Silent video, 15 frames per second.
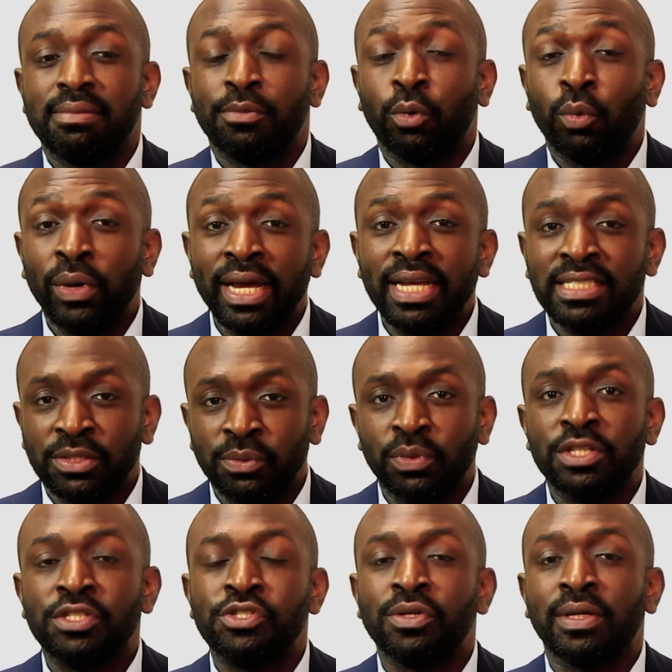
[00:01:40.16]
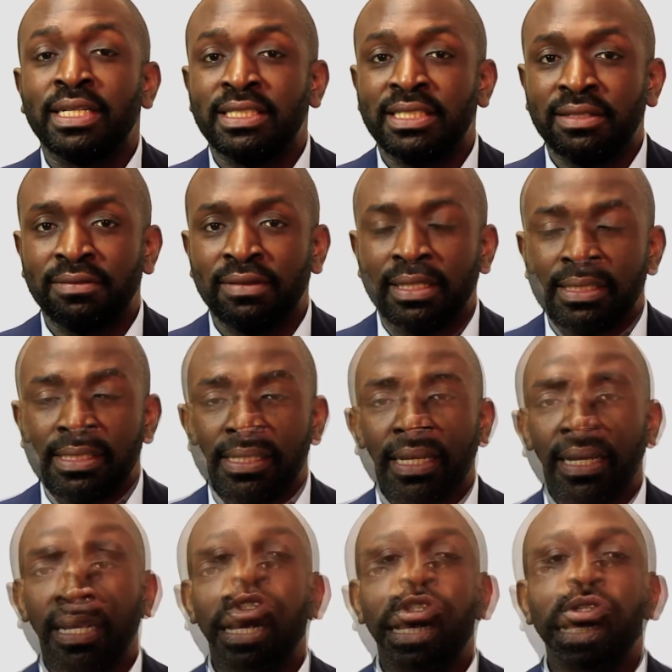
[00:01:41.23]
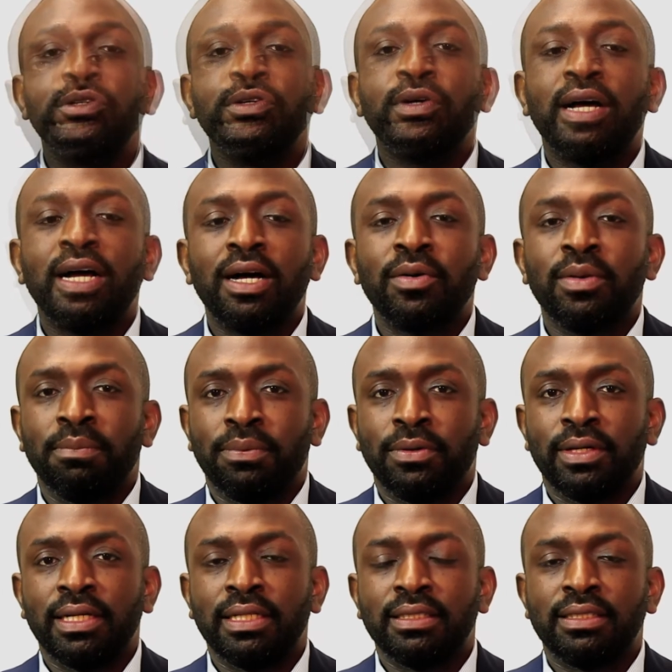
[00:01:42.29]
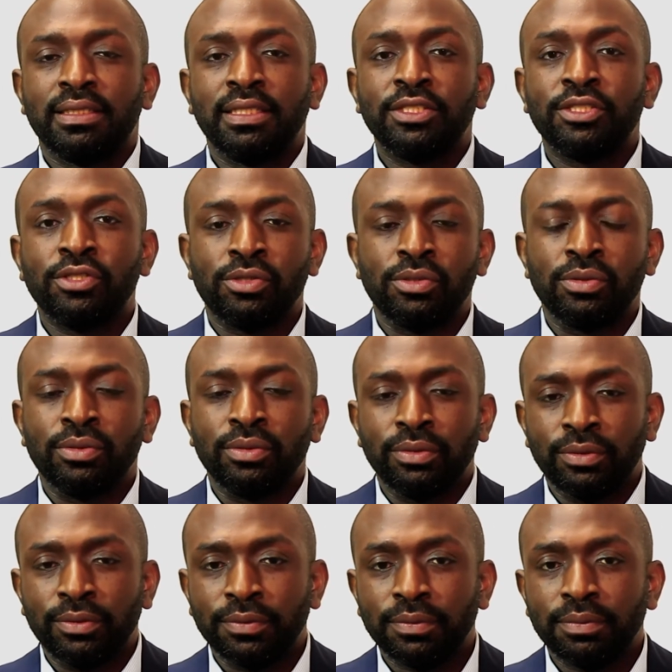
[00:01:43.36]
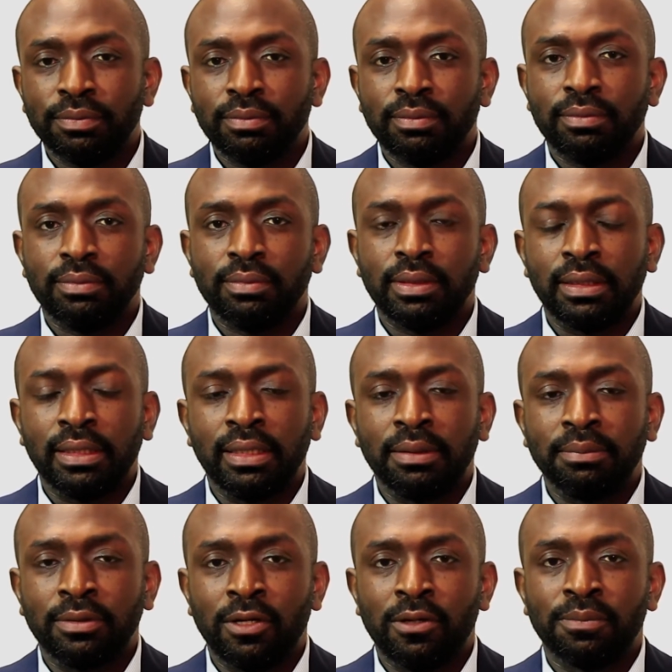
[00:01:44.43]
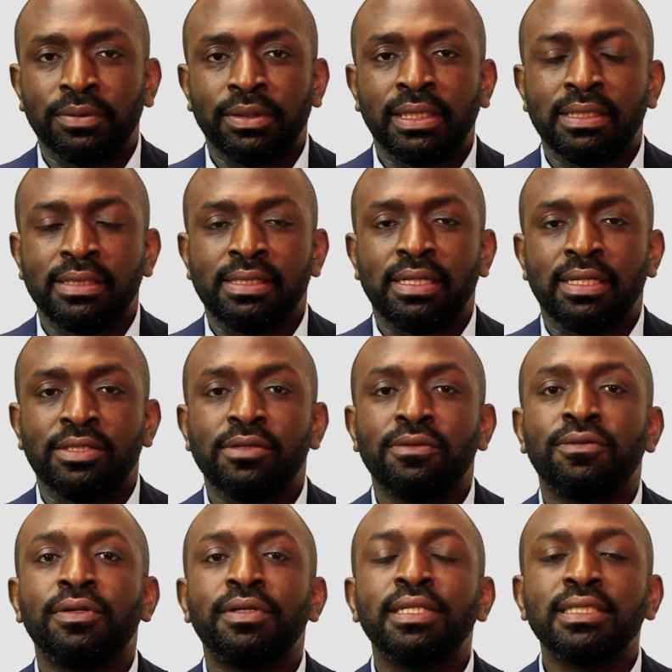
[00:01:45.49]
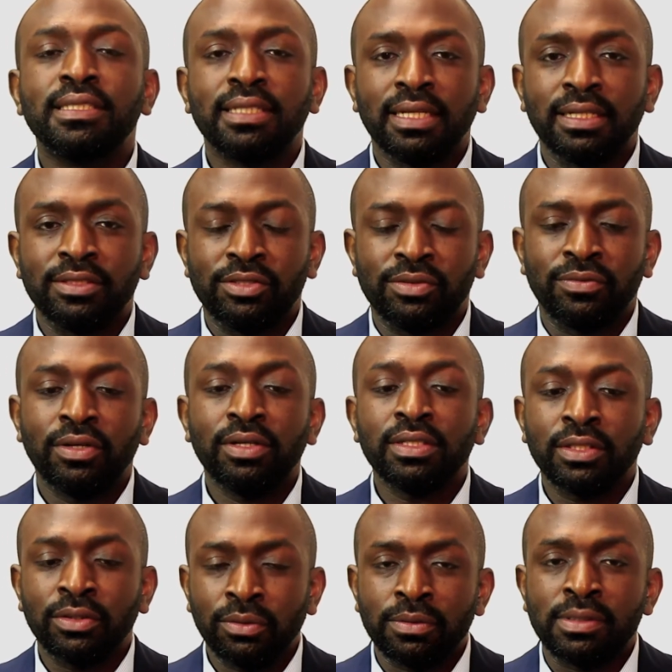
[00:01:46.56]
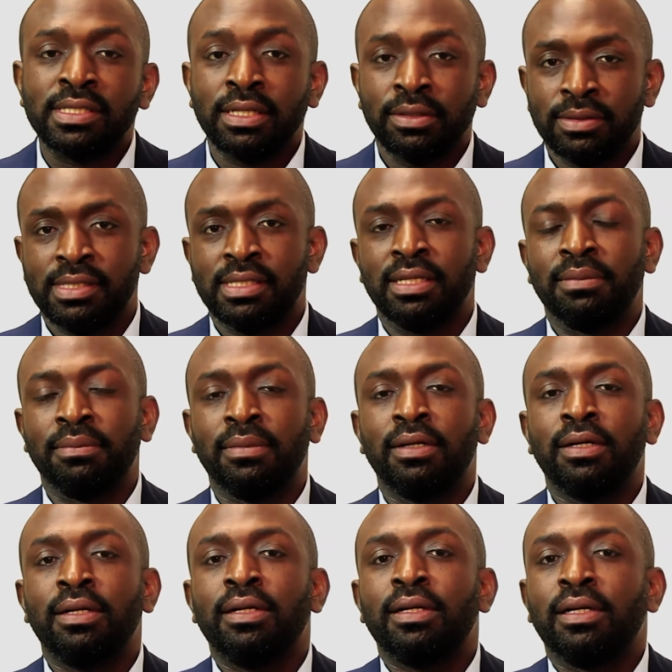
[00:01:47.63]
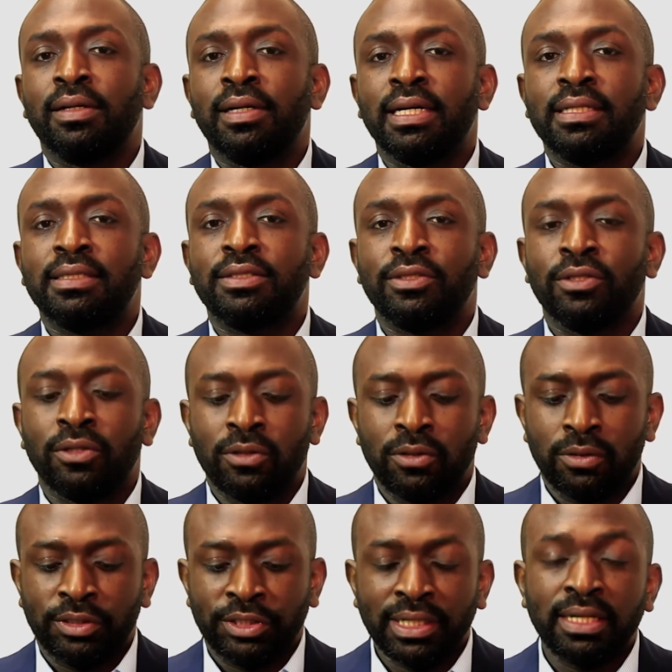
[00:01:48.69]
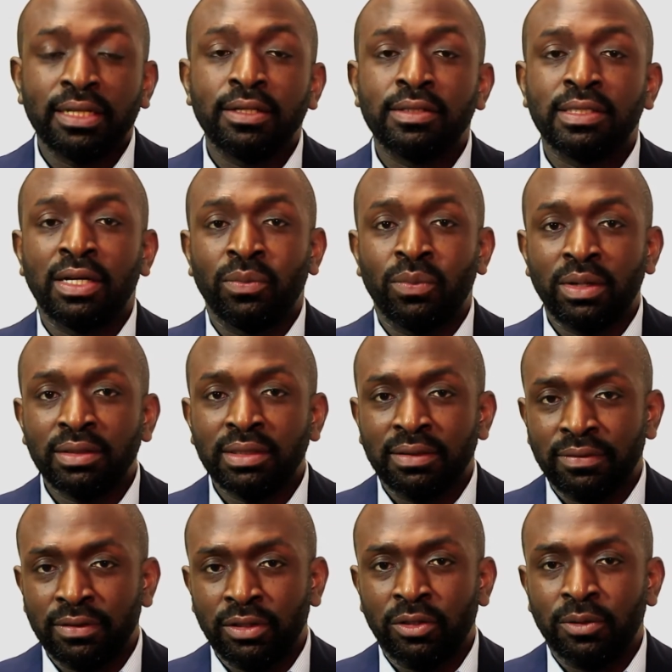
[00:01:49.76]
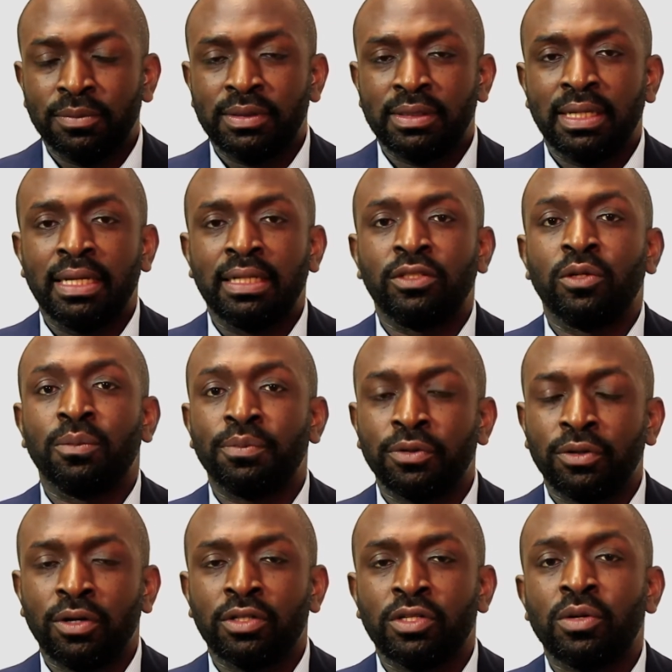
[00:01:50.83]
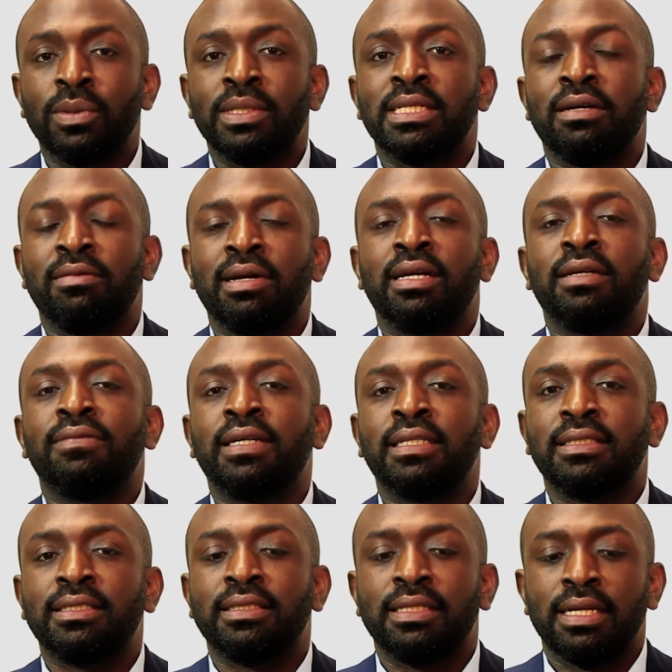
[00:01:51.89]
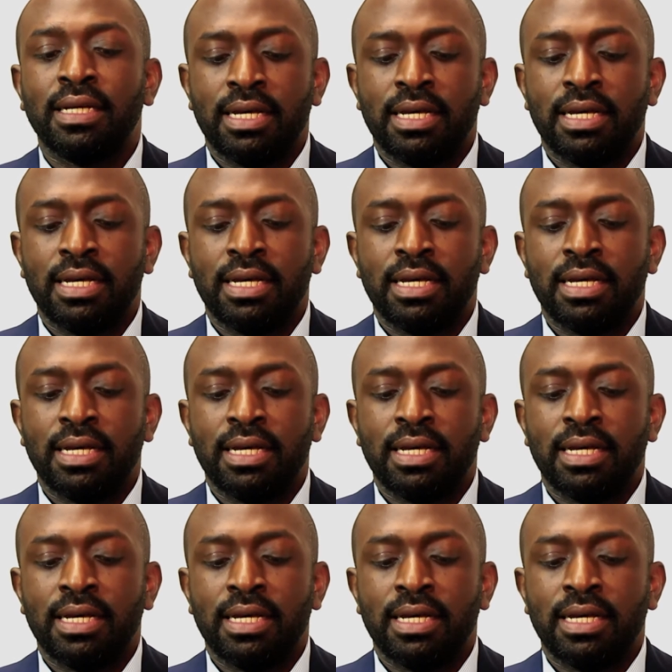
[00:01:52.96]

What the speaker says: ways in which you achieve this. To show you how important these two components are. So for instance, you've got a good sales team, all right? Your channels are well developed and your products always arrive at